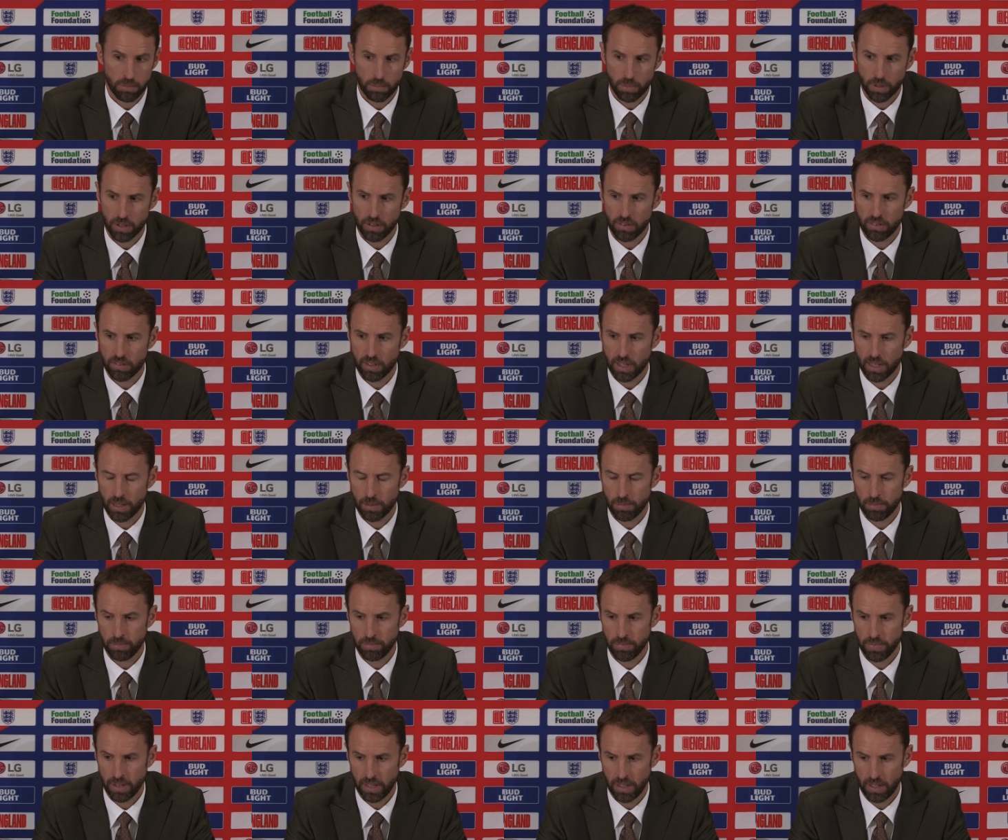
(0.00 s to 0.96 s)
But
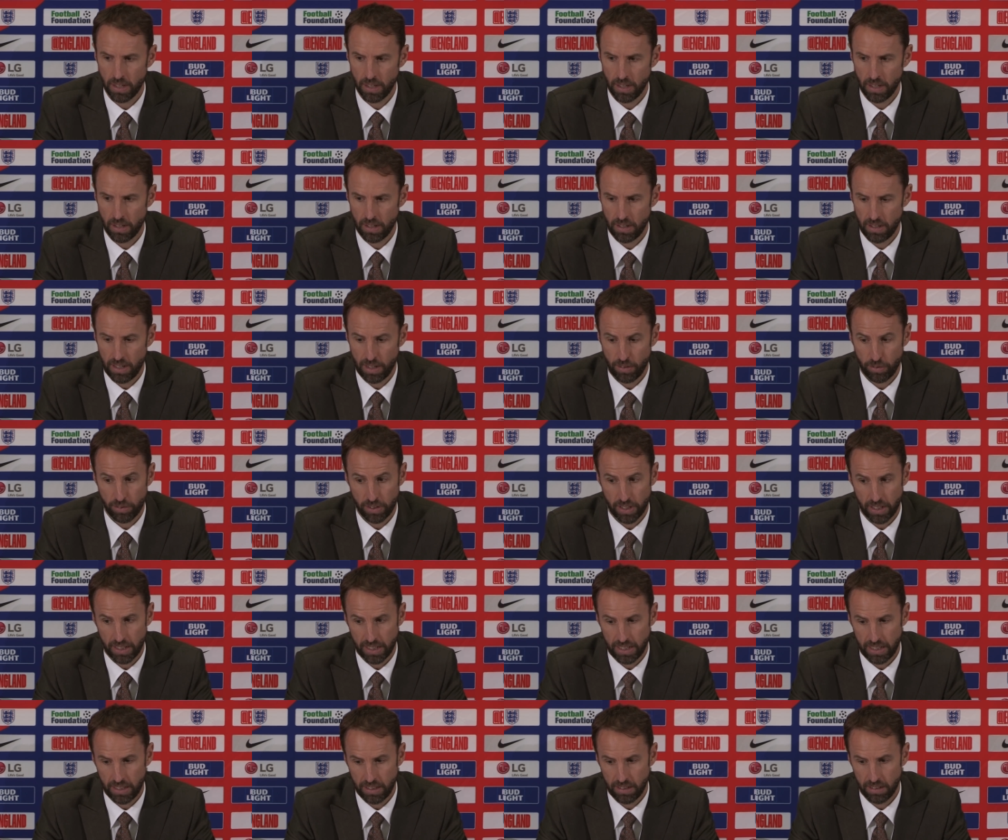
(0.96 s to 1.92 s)
um,
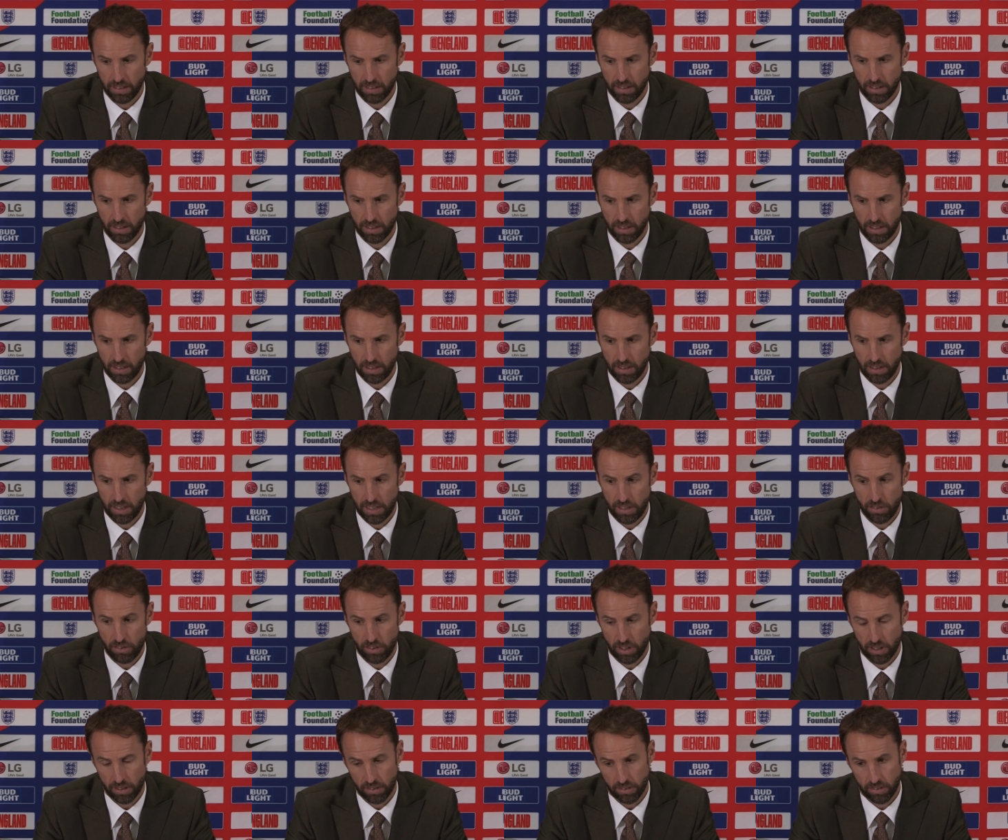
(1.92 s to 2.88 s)
definitely the,
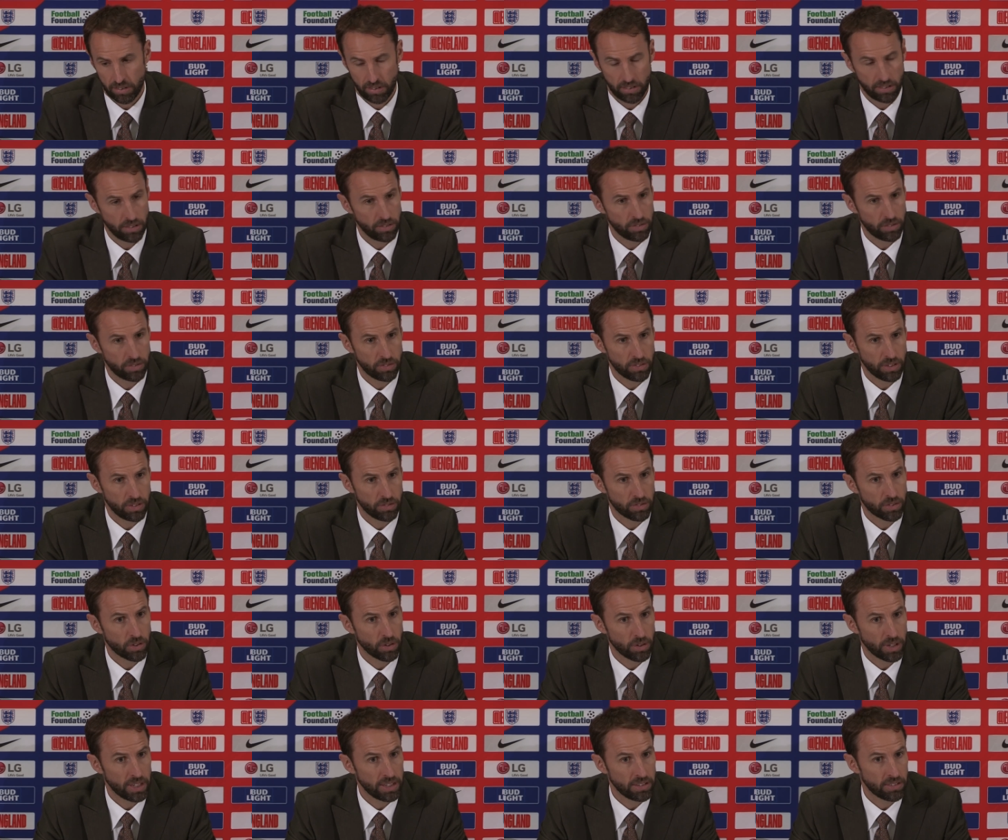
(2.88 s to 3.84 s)
these youngsters have,
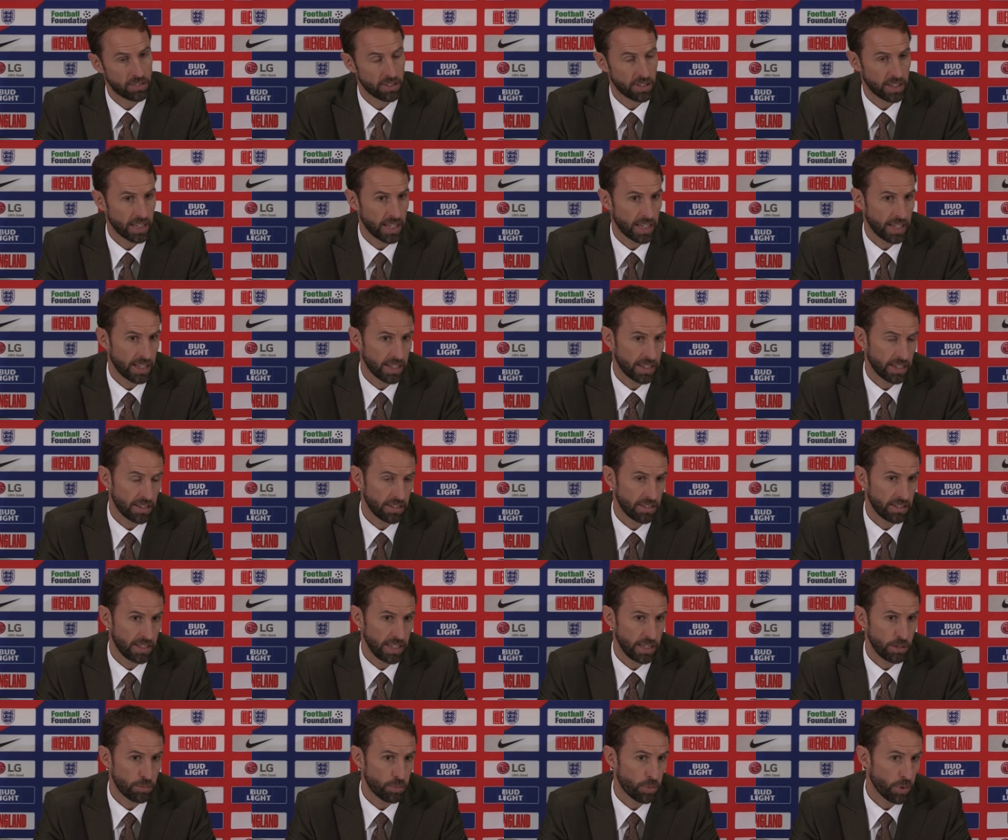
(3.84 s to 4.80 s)
have gone into their
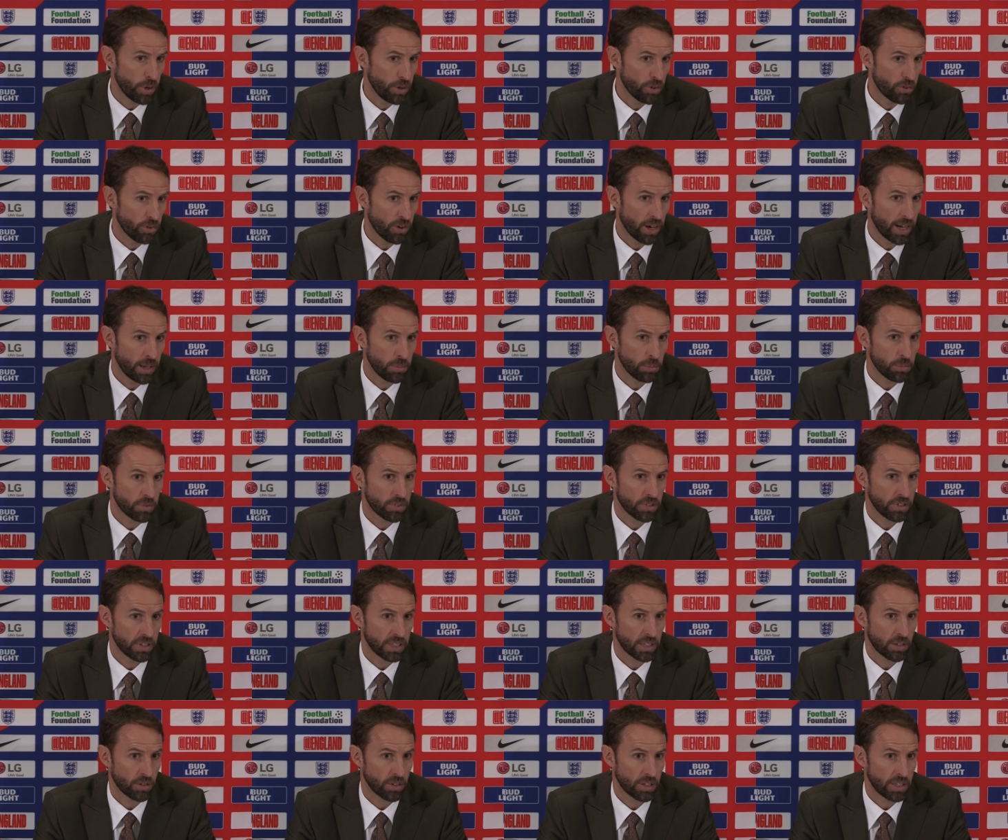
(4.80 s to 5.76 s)
league programs
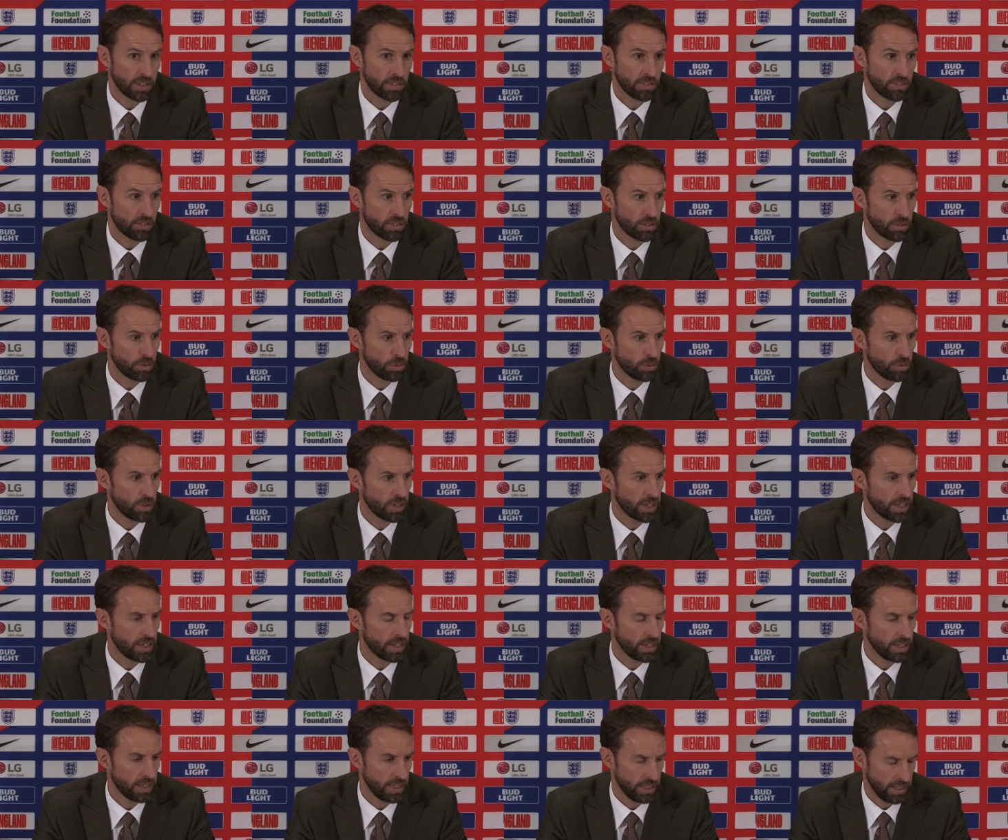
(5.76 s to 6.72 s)
and gone into
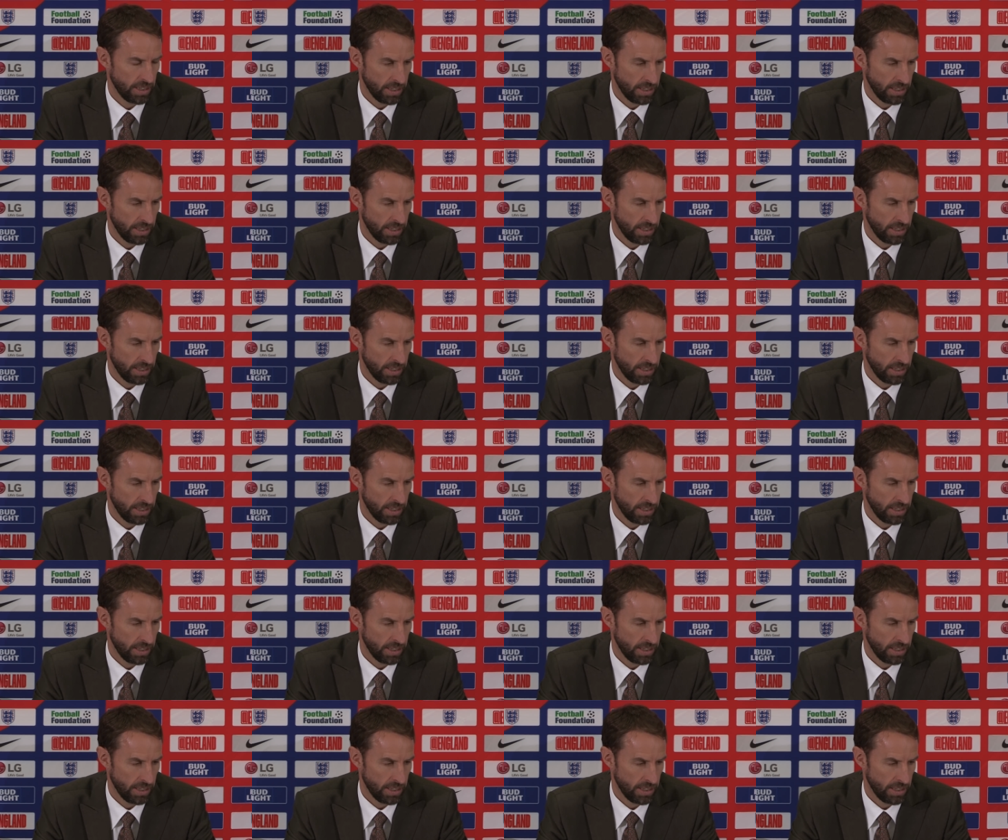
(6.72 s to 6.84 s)
uh,